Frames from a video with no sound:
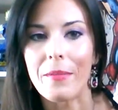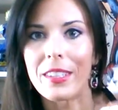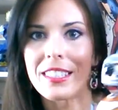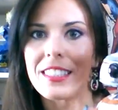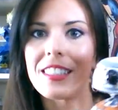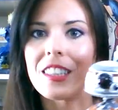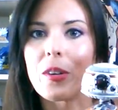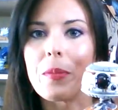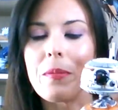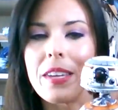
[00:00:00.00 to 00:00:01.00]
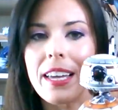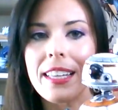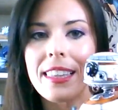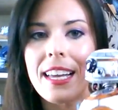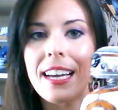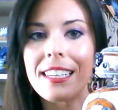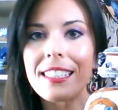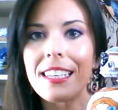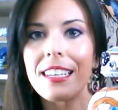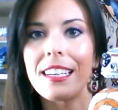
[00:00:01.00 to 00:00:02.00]
This is a little BB-8 that I
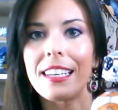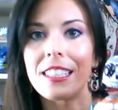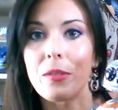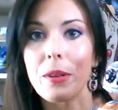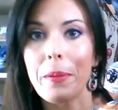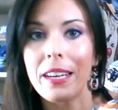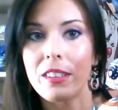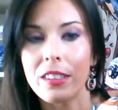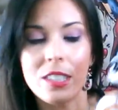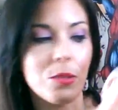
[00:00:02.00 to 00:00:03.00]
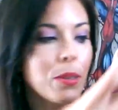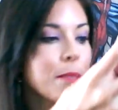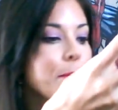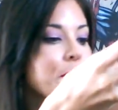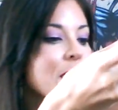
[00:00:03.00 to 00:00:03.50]
did. I did a repaint on this one.